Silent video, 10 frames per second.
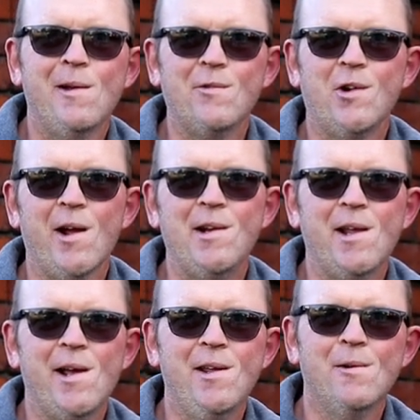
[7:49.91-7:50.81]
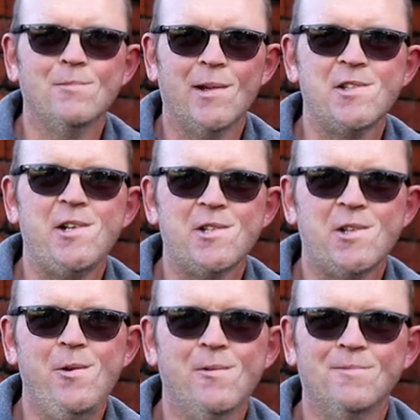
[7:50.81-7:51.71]
Have a great day. I'll see you
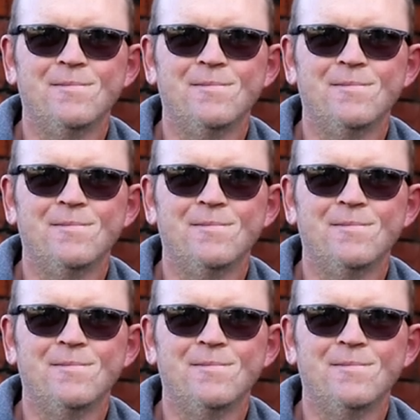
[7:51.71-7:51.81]
soon.